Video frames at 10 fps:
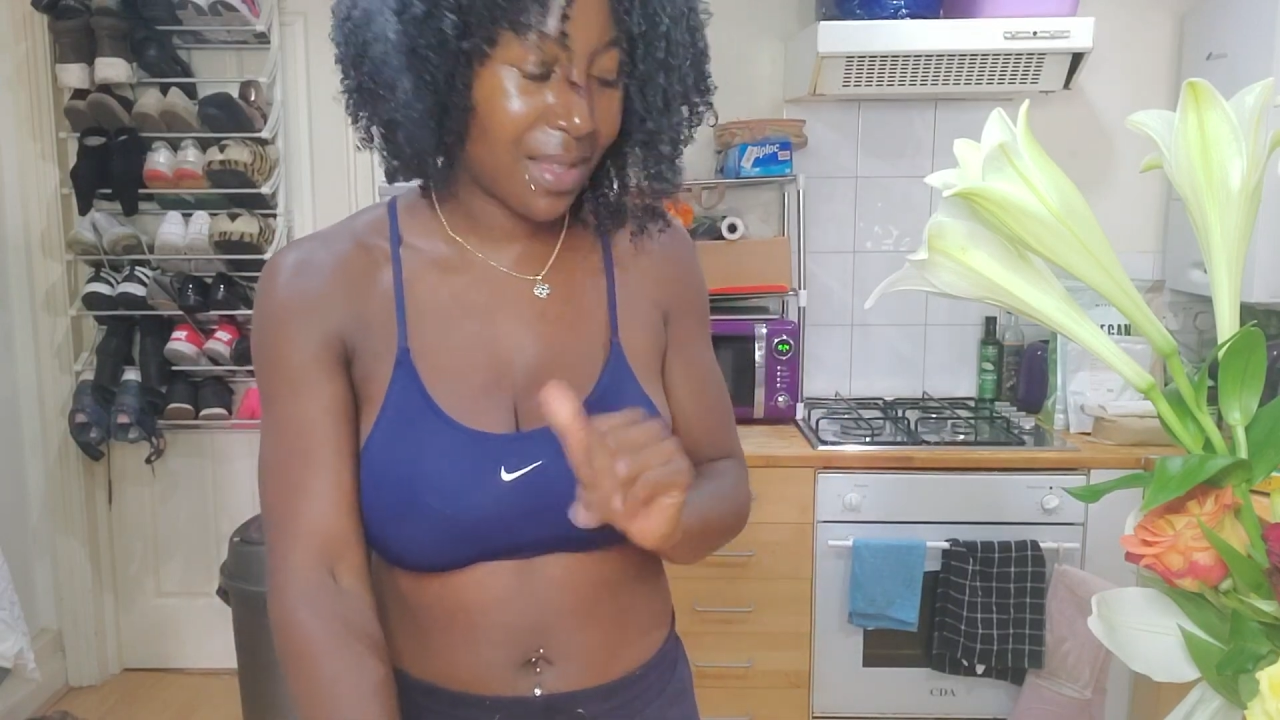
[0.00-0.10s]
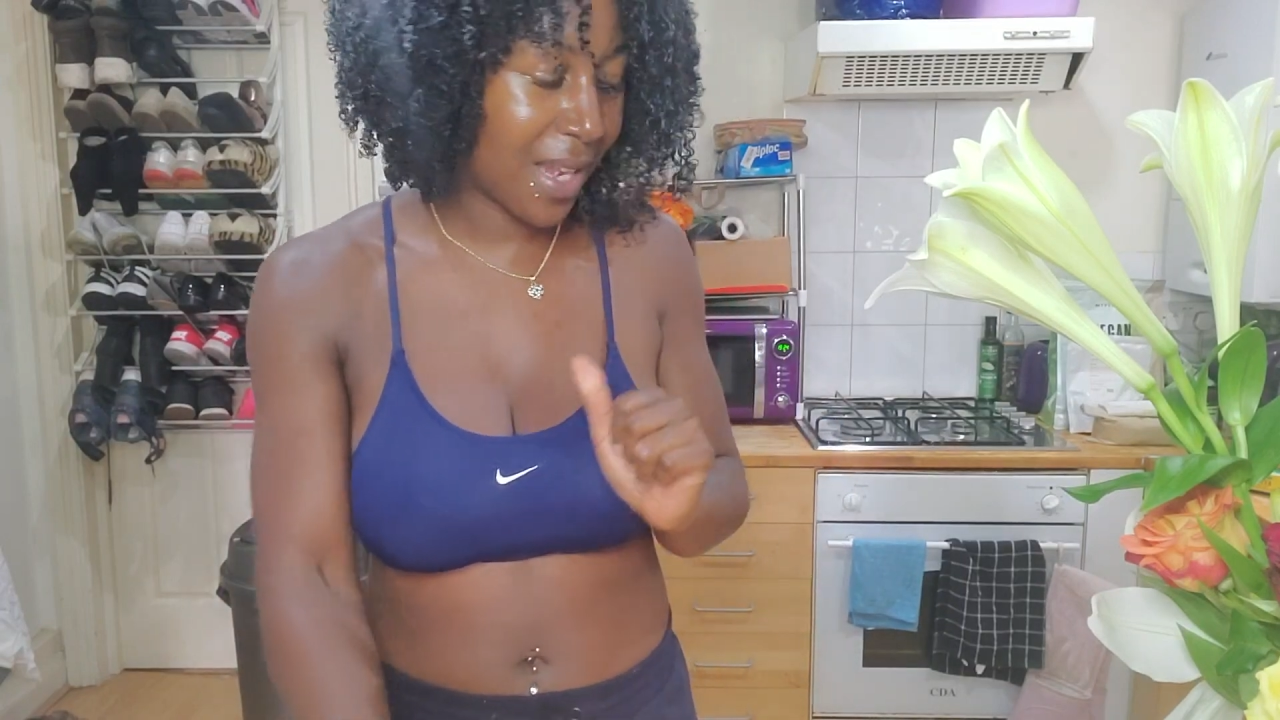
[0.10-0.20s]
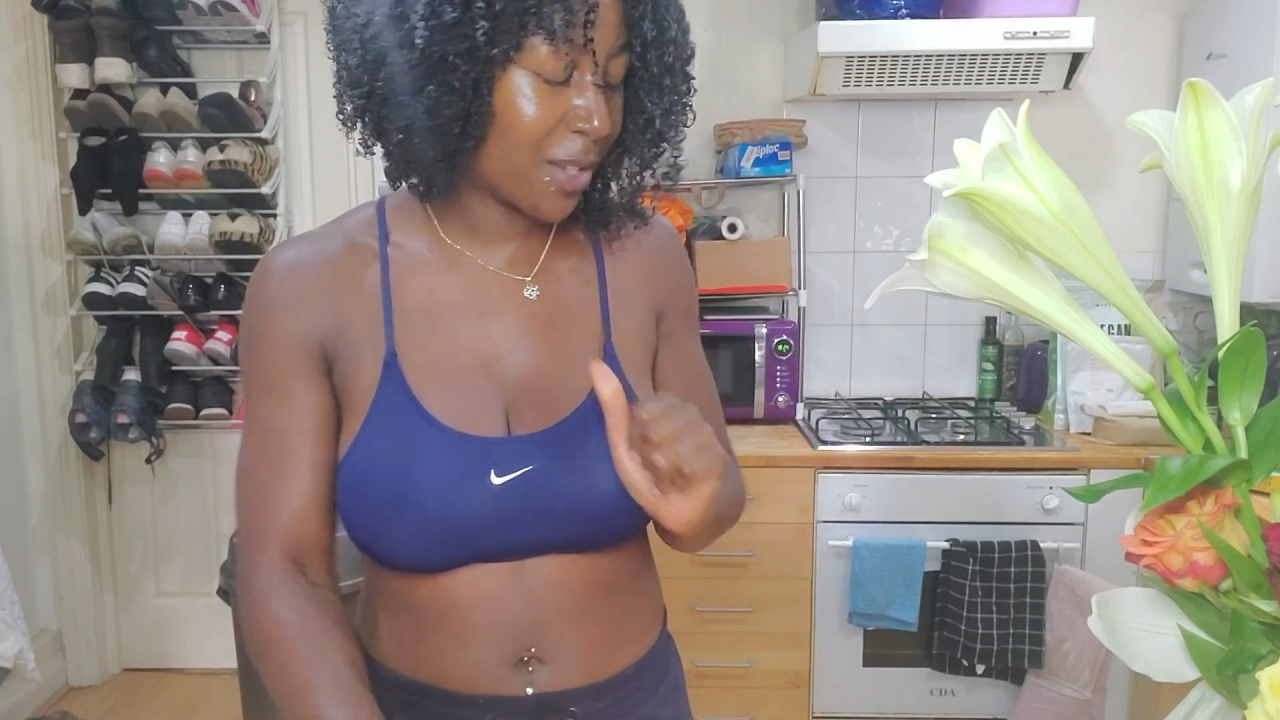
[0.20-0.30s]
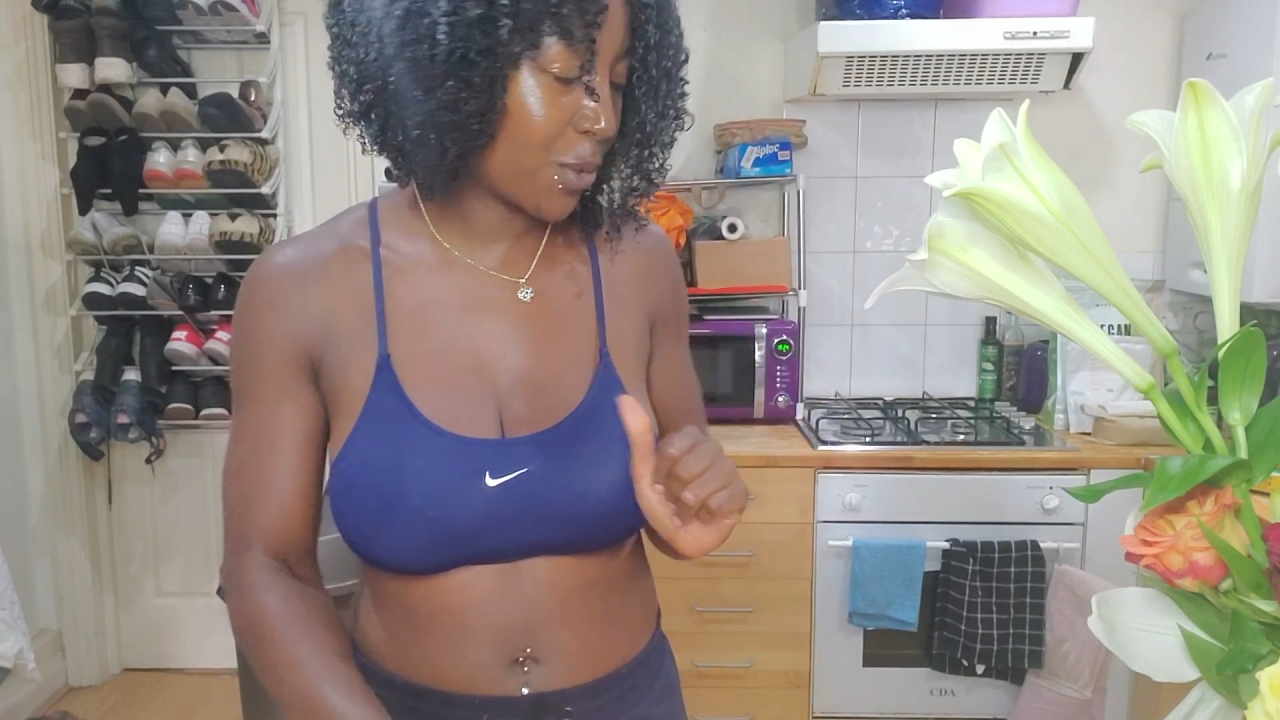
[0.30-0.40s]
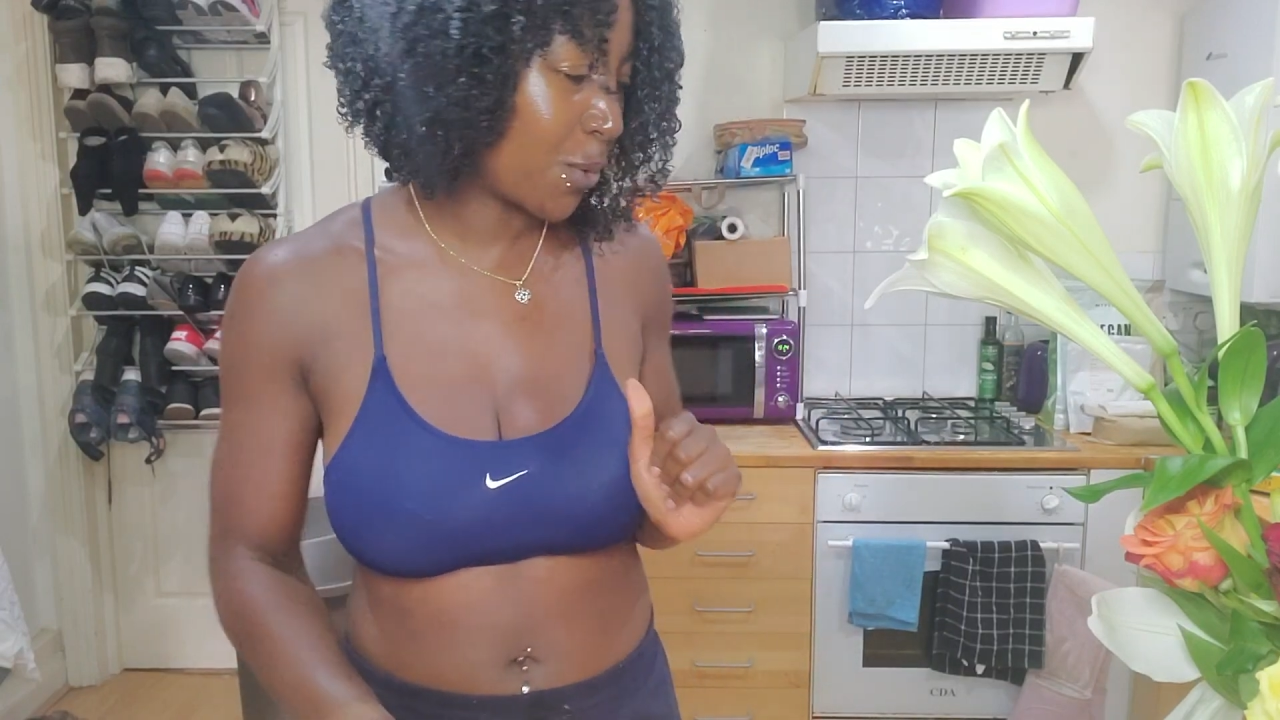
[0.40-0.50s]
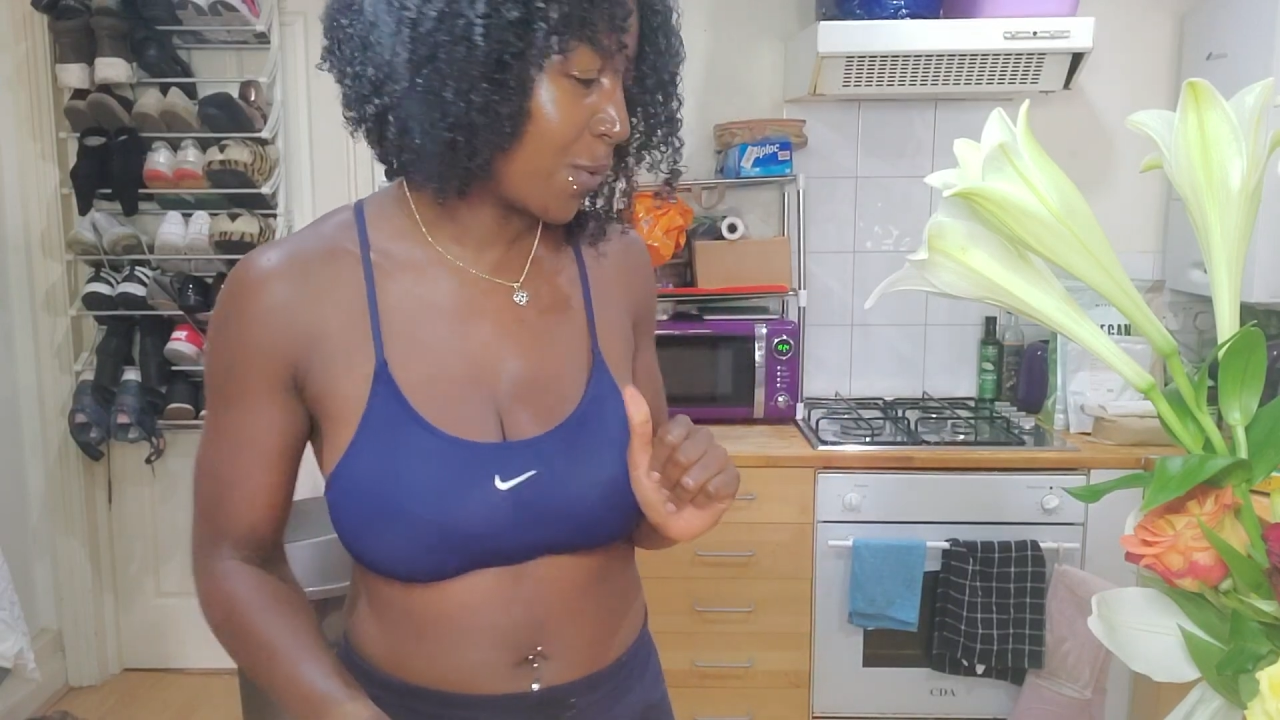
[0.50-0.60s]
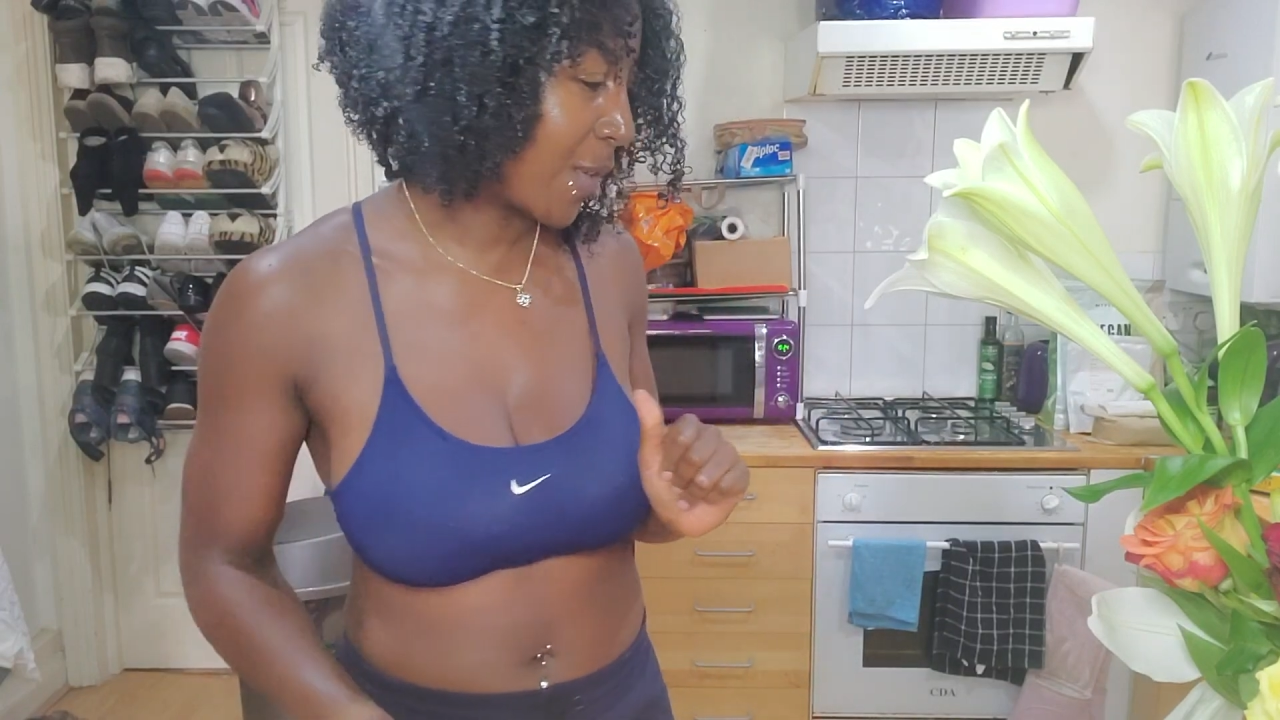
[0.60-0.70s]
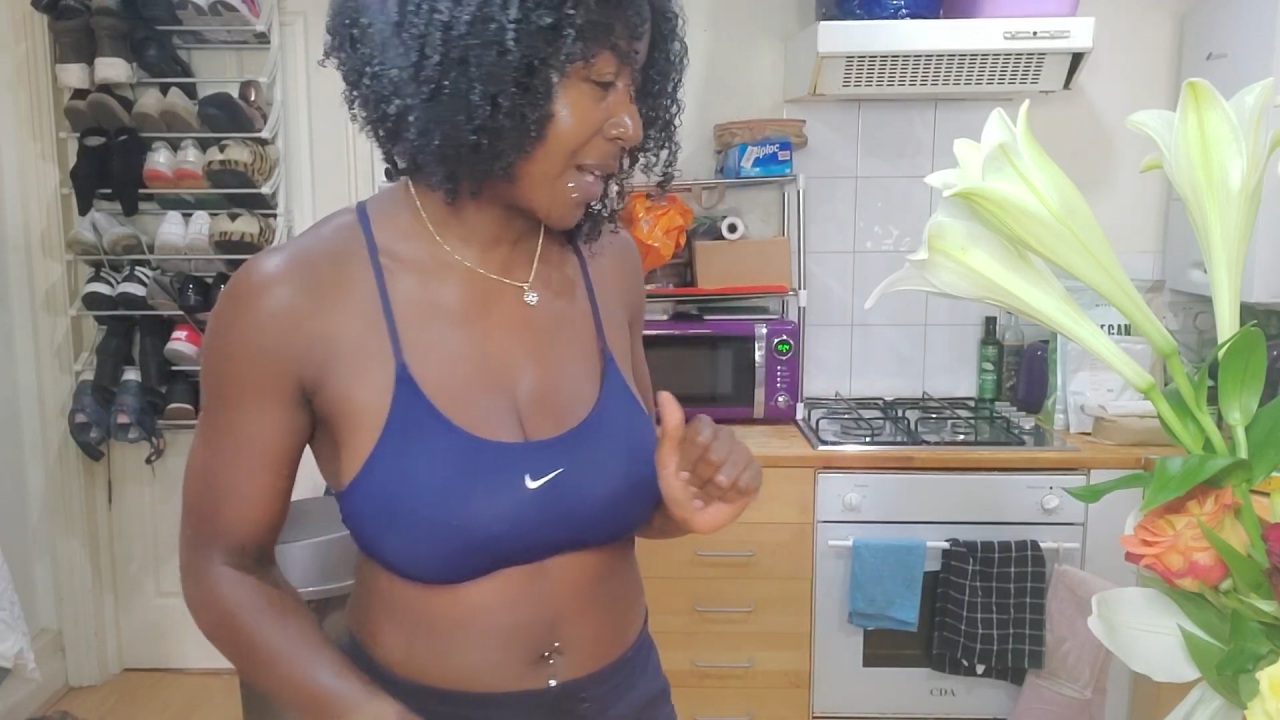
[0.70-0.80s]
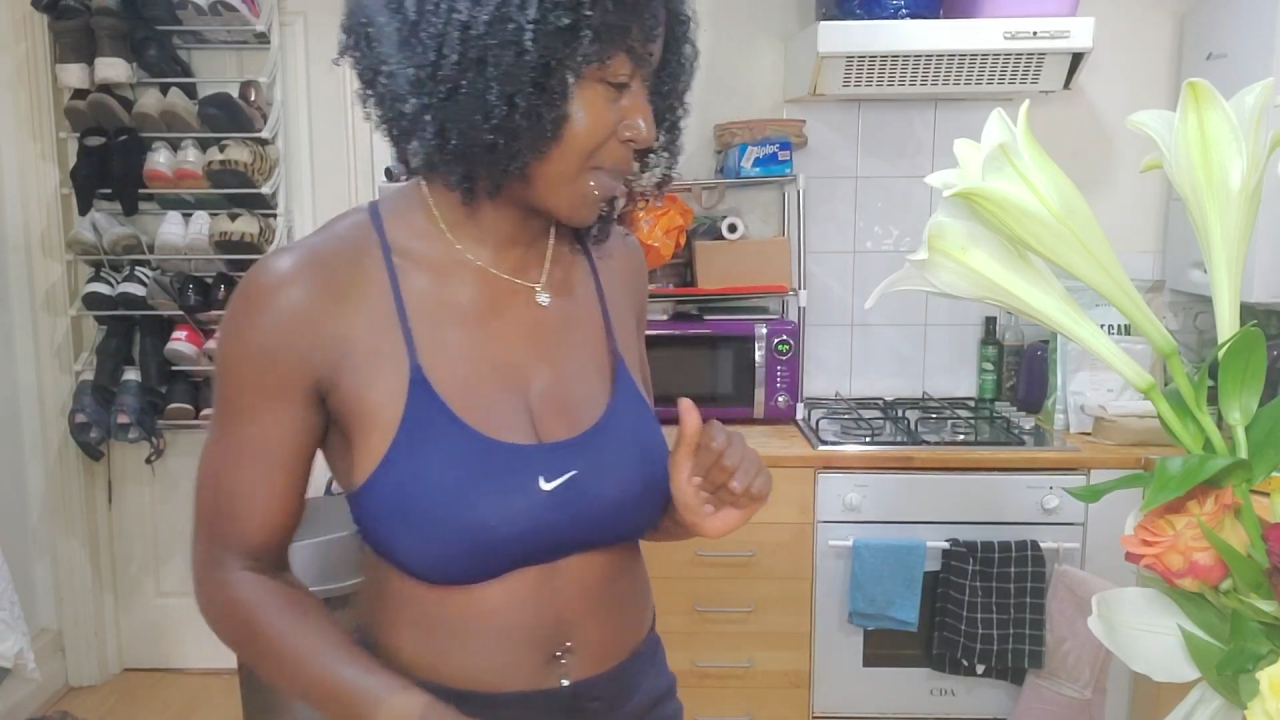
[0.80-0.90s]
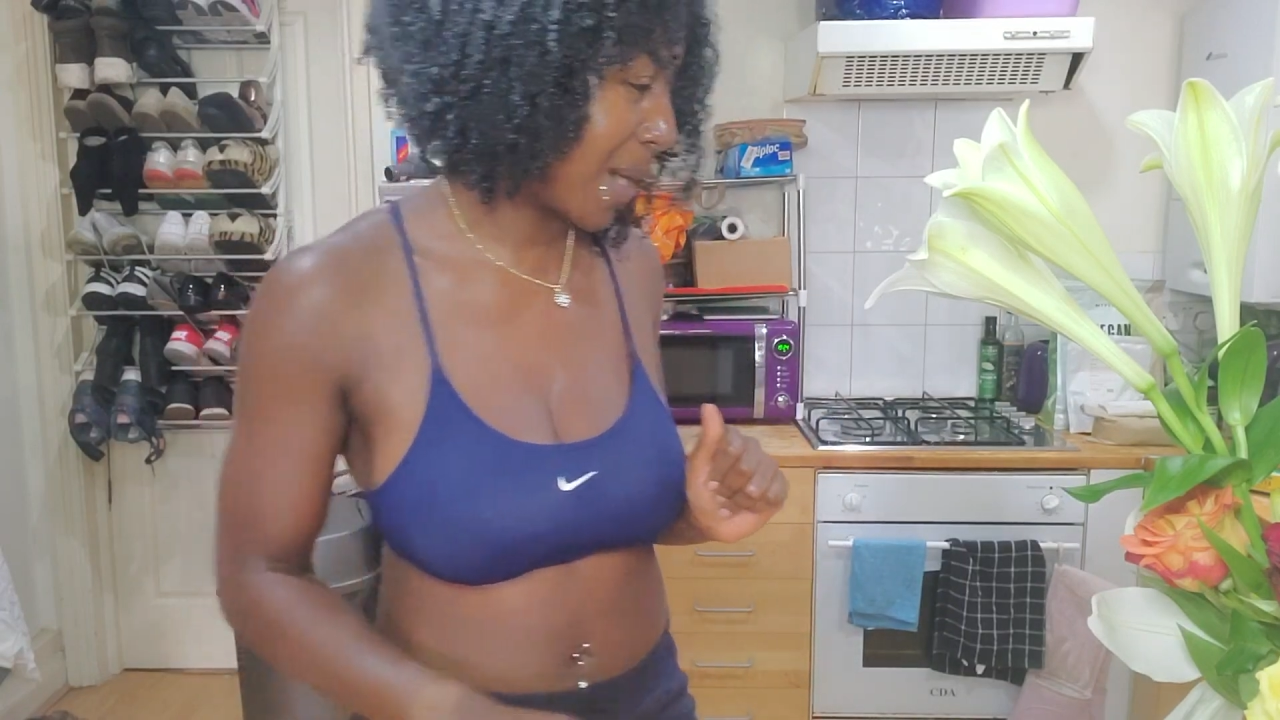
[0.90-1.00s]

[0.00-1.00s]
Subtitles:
then it's all fine by